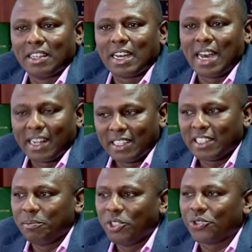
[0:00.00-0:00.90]
the current
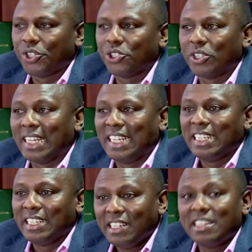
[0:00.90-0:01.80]
administration and
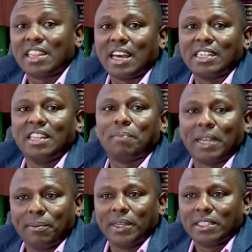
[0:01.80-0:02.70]
indeed the 13th
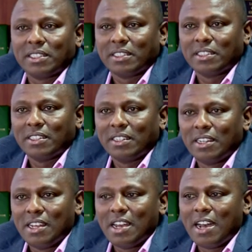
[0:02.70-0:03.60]
parliament
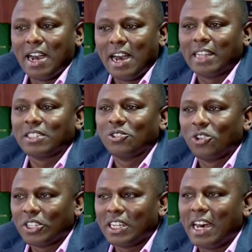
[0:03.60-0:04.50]
has
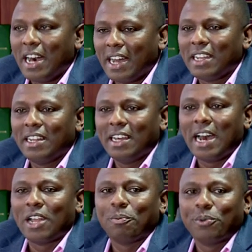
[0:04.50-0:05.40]
not had
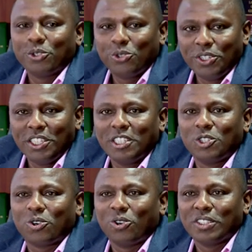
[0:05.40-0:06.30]
an opportunity
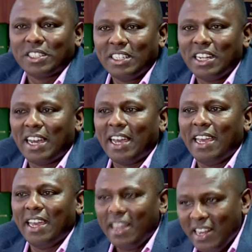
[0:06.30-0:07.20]
to consider
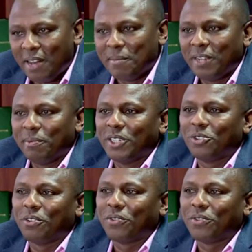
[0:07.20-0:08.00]
any amendment to the